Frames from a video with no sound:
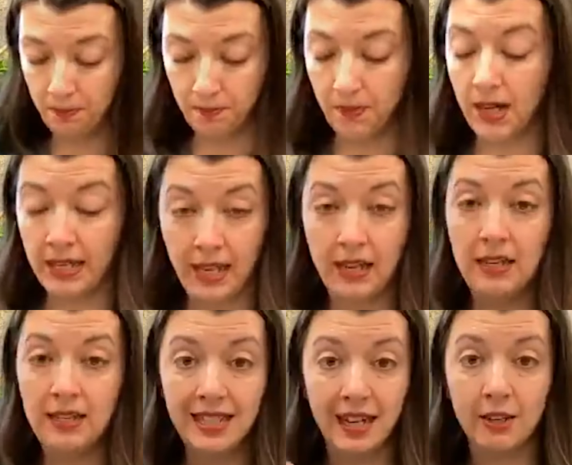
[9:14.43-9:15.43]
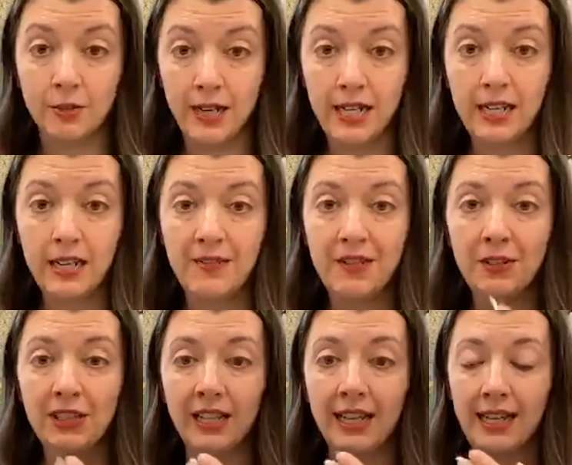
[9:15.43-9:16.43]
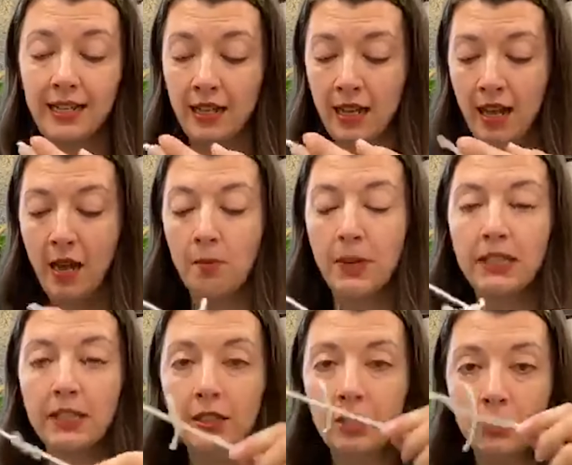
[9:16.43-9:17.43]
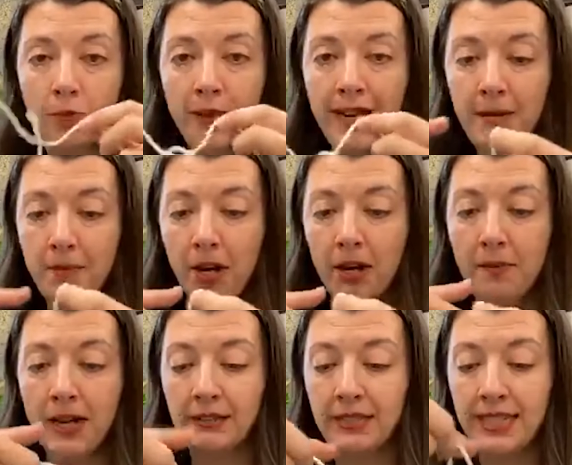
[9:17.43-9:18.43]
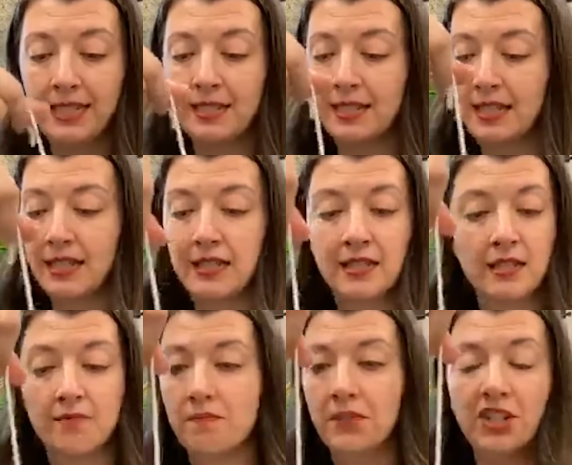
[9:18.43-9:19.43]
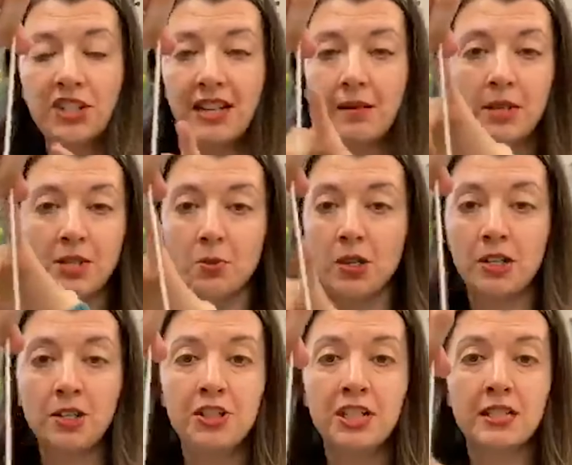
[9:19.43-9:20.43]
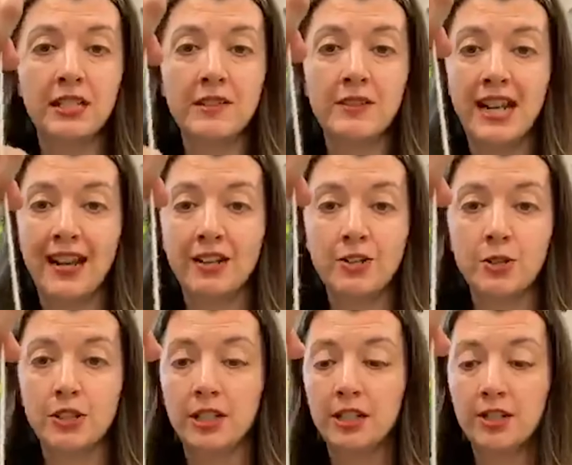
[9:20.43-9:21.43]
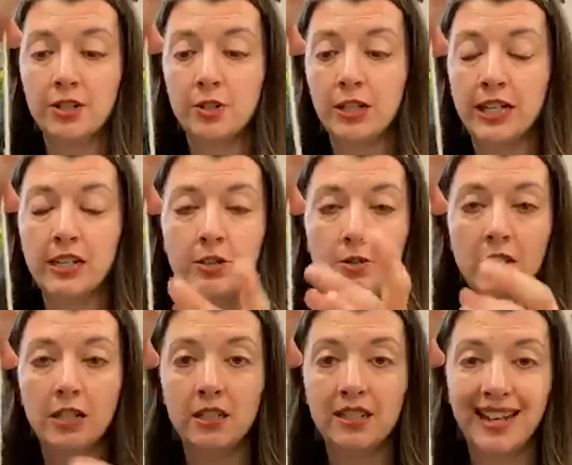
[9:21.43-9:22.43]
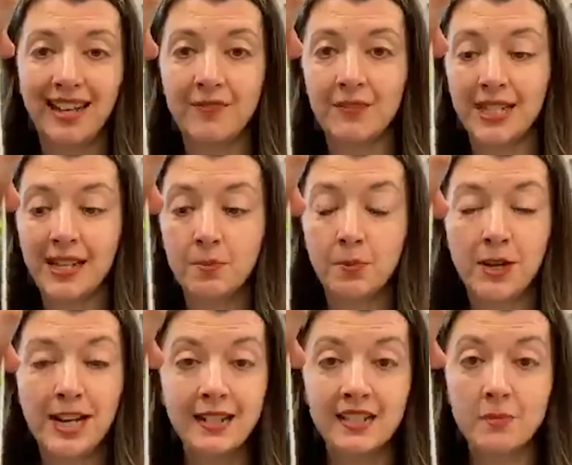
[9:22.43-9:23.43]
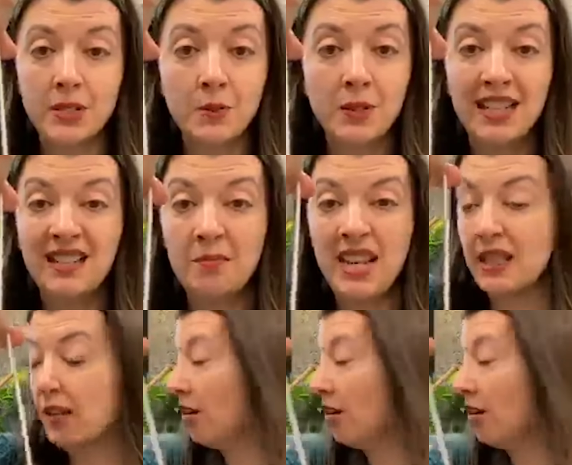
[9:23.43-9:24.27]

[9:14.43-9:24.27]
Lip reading: again, decorate it if you'd like. But the great part about this is there's not much work. You just leave an extra long string. You could kind of take breaks in between and make it all